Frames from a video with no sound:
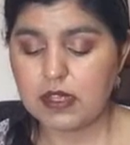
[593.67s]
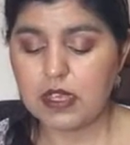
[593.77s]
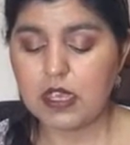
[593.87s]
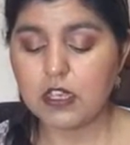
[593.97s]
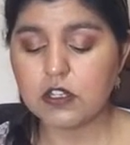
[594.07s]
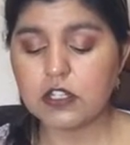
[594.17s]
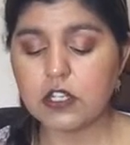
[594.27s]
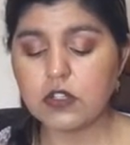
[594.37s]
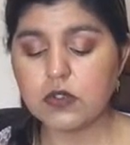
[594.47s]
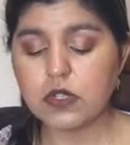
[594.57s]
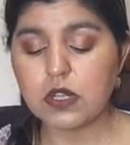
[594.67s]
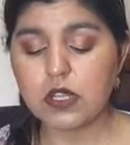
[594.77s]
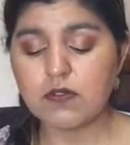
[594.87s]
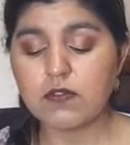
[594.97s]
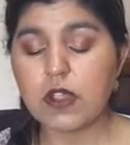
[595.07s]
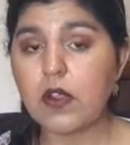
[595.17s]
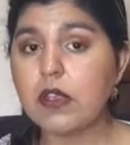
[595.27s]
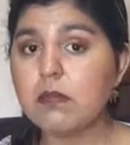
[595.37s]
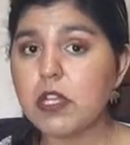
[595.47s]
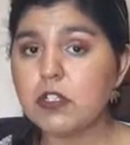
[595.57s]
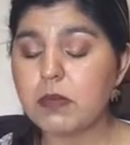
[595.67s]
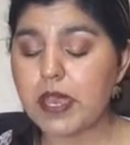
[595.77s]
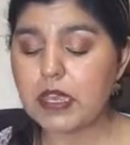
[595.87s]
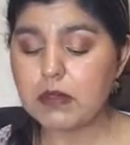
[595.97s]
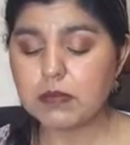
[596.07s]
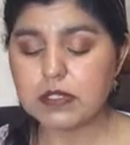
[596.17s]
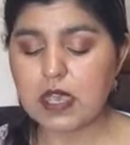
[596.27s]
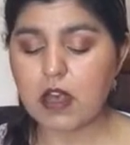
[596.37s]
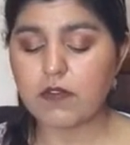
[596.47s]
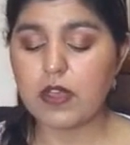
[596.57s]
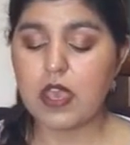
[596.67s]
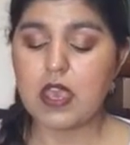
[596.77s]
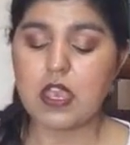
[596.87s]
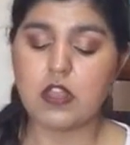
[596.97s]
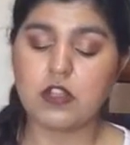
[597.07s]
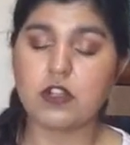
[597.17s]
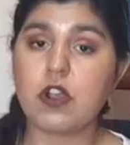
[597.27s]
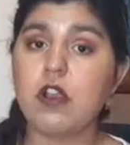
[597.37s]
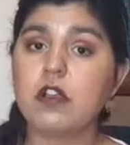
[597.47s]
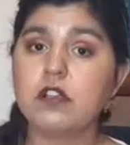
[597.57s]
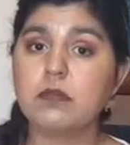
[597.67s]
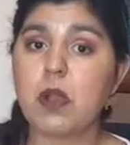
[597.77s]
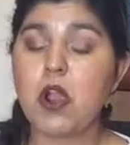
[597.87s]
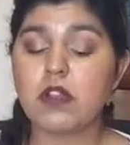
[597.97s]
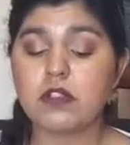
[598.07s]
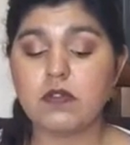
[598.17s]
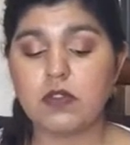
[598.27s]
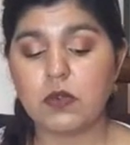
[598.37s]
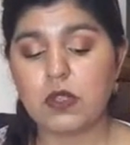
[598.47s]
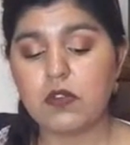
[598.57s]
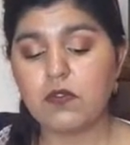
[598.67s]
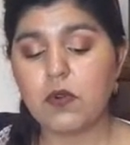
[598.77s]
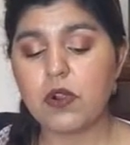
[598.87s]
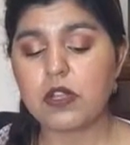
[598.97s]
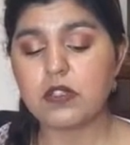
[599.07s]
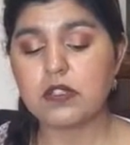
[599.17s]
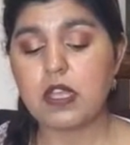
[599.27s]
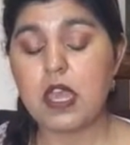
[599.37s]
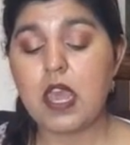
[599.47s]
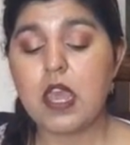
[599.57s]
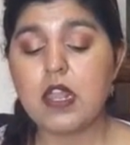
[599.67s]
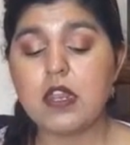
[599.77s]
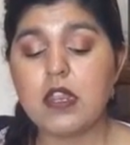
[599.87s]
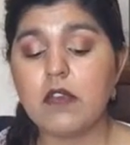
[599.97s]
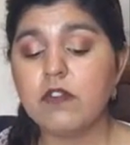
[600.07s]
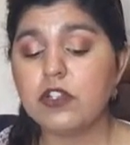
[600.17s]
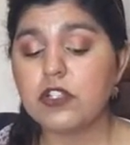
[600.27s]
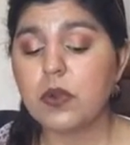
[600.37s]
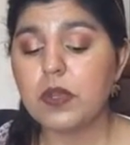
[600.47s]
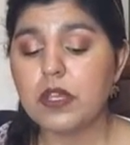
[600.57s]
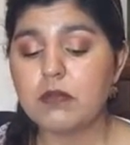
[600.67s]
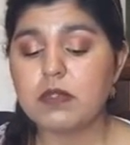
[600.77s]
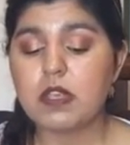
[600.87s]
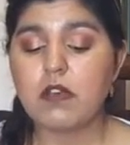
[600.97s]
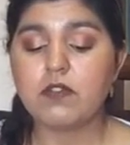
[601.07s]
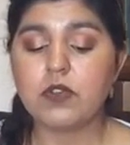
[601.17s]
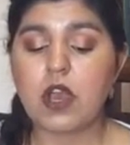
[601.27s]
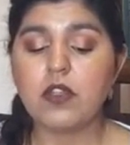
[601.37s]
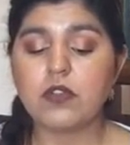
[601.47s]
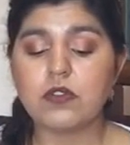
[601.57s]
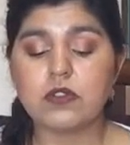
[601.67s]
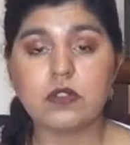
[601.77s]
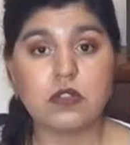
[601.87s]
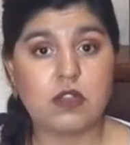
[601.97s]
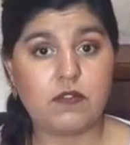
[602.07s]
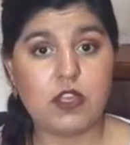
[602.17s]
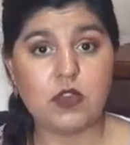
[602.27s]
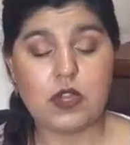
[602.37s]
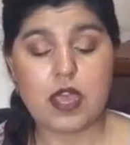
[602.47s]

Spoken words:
He continued to live very much by himself in the darkest parts of the green forest, never showing himself to others if he could